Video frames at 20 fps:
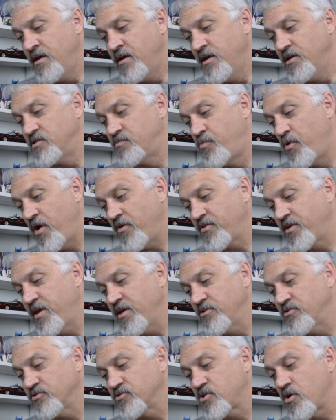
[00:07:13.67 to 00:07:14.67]
His breath
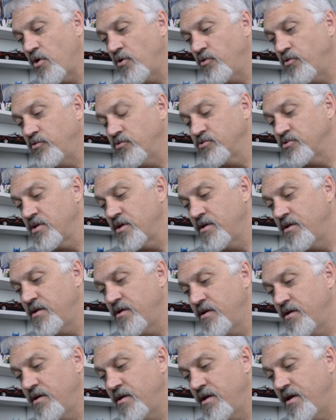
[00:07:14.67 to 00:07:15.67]
kindles coals,
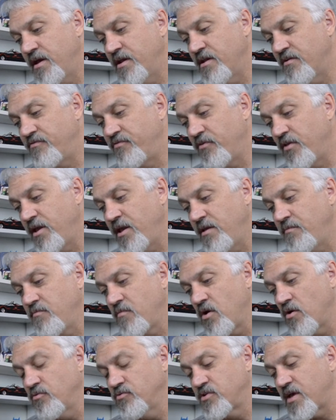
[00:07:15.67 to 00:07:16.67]
and a flame
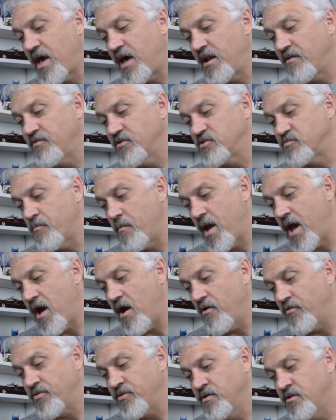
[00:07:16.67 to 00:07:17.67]
goes out of his
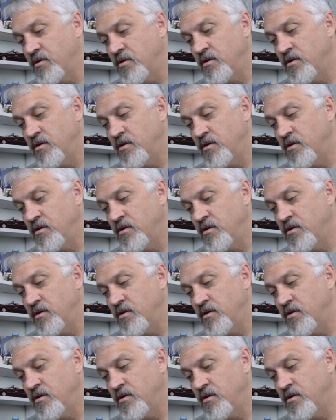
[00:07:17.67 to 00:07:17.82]
mouth.